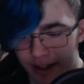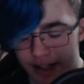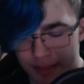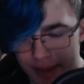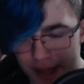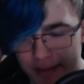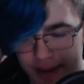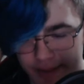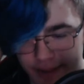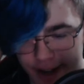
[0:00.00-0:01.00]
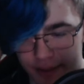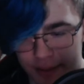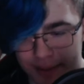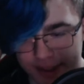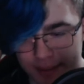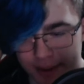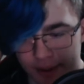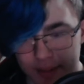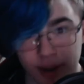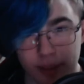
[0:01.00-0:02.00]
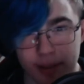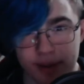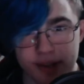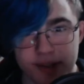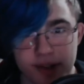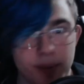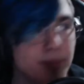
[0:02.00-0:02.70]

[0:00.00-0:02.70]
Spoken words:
It's me, my father, my stepmother, and my little brother and sister.